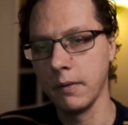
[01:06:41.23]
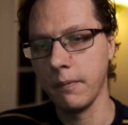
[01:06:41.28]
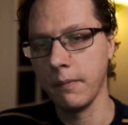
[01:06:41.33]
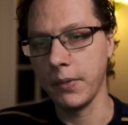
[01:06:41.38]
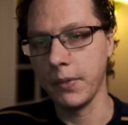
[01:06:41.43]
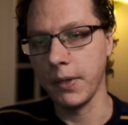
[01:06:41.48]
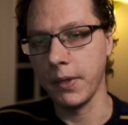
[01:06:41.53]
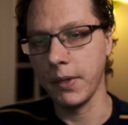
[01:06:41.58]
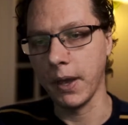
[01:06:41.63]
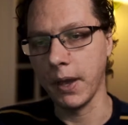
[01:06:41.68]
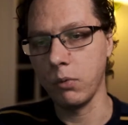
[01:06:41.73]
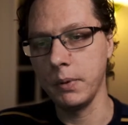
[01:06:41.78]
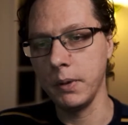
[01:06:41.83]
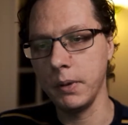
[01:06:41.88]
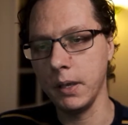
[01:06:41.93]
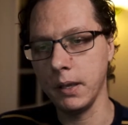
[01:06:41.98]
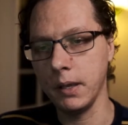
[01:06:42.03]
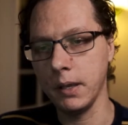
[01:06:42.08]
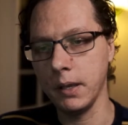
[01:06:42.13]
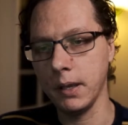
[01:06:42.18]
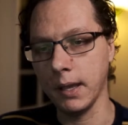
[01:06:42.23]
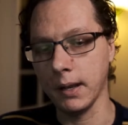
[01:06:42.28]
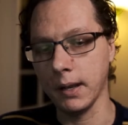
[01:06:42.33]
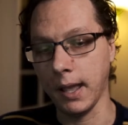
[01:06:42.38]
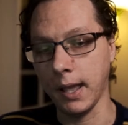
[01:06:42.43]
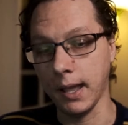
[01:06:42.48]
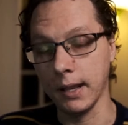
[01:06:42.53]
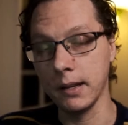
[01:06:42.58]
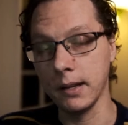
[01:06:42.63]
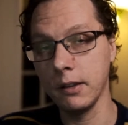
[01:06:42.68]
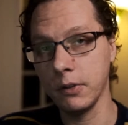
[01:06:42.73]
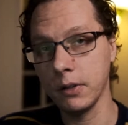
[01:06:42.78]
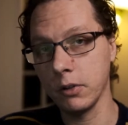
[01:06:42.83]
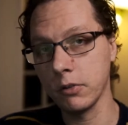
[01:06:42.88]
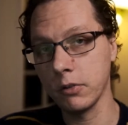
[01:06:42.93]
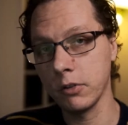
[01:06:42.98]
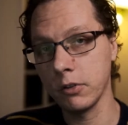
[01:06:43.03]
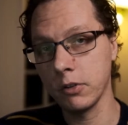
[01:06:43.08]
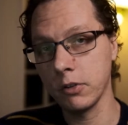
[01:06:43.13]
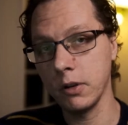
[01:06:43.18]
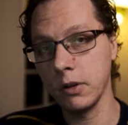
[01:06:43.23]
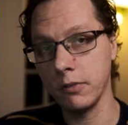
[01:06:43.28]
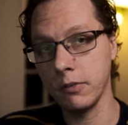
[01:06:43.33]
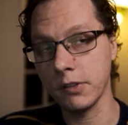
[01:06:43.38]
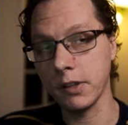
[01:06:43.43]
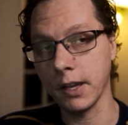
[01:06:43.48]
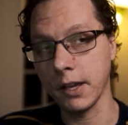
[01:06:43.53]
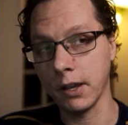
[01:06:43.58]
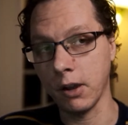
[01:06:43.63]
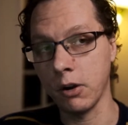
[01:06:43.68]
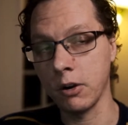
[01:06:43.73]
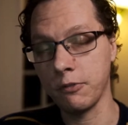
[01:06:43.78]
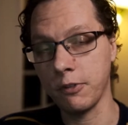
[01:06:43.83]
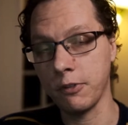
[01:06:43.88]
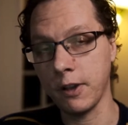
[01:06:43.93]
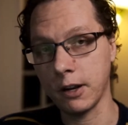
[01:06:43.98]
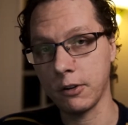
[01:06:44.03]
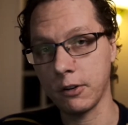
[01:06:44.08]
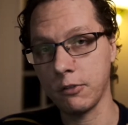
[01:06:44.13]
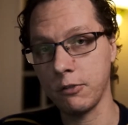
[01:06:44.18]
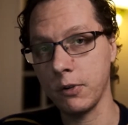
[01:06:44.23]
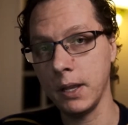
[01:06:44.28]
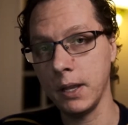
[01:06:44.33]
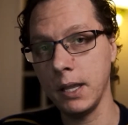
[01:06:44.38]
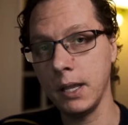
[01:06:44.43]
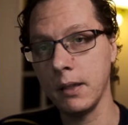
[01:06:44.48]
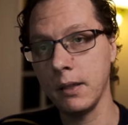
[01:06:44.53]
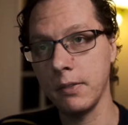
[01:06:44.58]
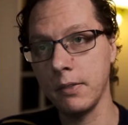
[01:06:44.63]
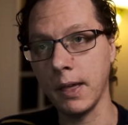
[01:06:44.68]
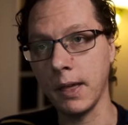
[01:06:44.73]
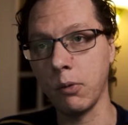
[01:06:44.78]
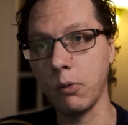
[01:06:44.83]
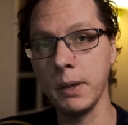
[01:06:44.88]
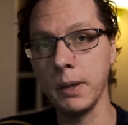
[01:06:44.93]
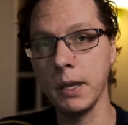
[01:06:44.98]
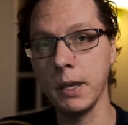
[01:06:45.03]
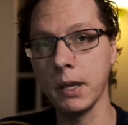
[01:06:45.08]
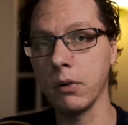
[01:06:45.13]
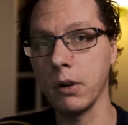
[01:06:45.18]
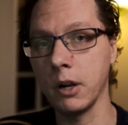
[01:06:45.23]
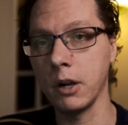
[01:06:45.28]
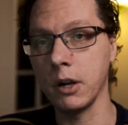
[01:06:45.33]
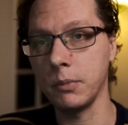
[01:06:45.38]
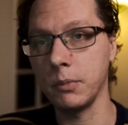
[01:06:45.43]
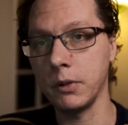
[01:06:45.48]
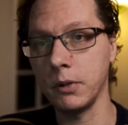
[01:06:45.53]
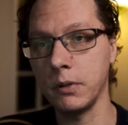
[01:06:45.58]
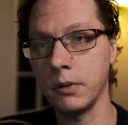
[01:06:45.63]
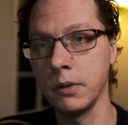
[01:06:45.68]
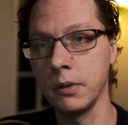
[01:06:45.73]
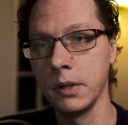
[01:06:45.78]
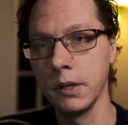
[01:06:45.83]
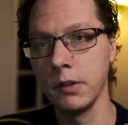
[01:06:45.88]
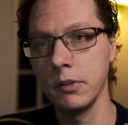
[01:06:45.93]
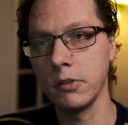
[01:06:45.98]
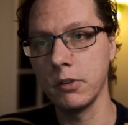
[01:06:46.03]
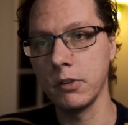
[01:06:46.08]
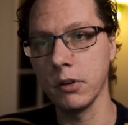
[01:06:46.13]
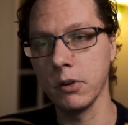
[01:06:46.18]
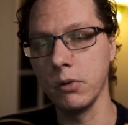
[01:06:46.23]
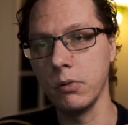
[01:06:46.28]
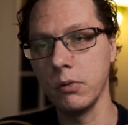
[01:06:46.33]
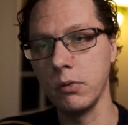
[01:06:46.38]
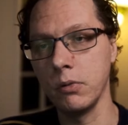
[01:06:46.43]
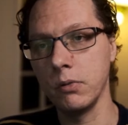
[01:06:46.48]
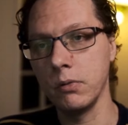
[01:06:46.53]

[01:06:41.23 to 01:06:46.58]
that will be, and if it looks good, if it's like artifact free, that will be incredible. So,